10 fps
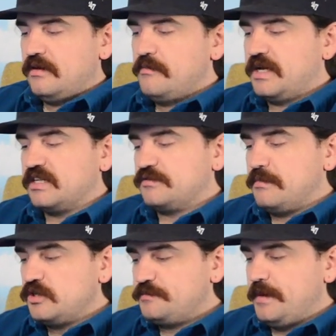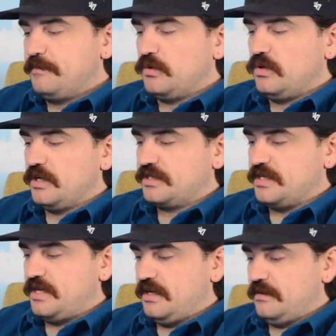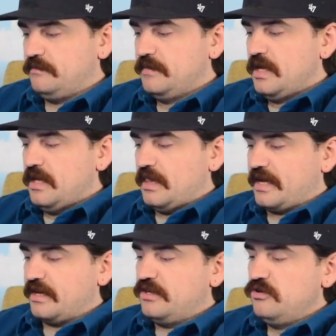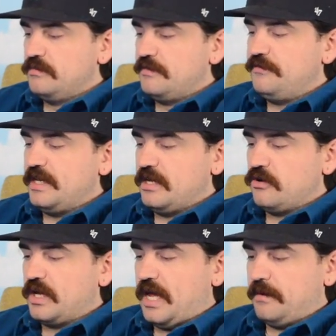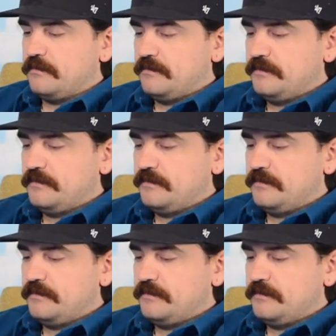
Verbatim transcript: because most people looked at him like a human video game.